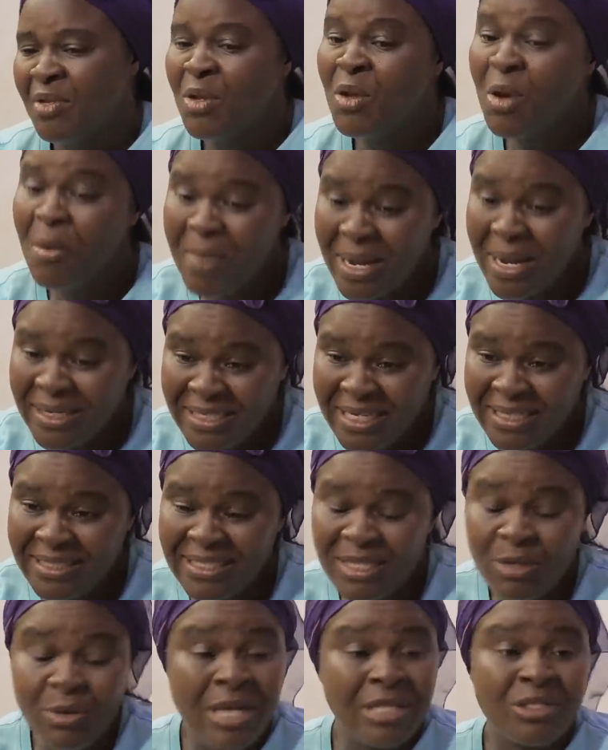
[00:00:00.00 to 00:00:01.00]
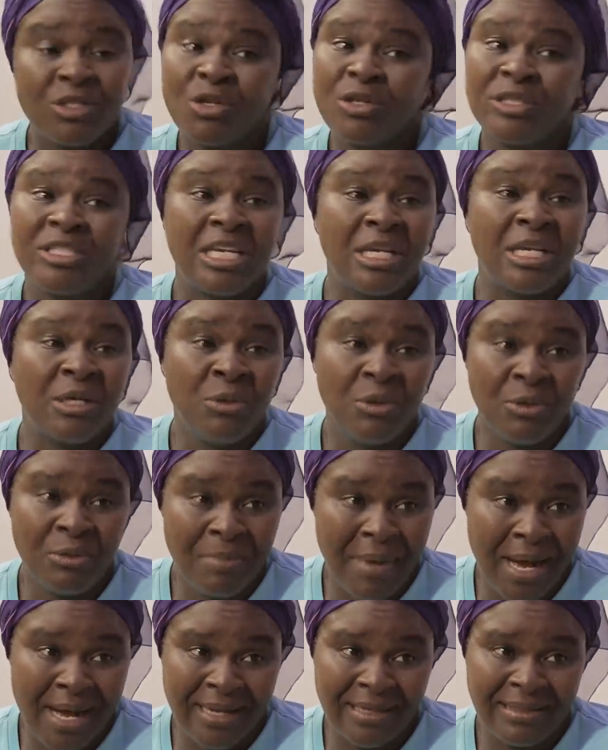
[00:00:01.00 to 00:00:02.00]
Your Majesty, you are such a good
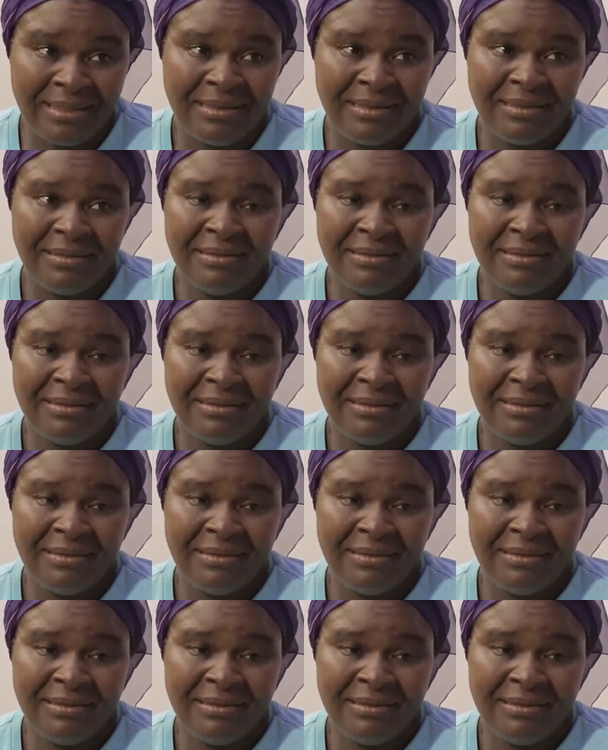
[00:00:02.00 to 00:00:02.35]
man.